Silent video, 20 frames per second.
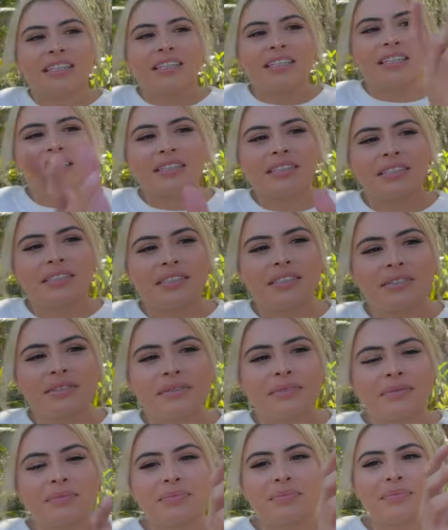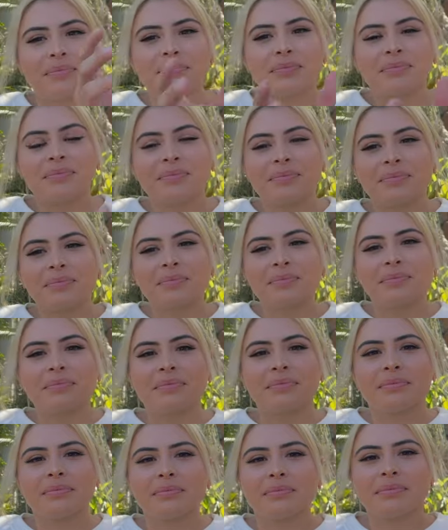
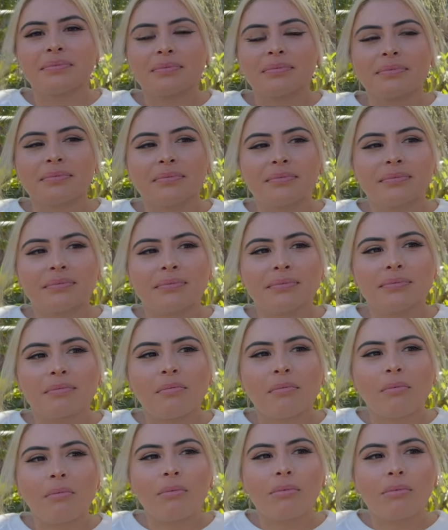This person isn't speaking.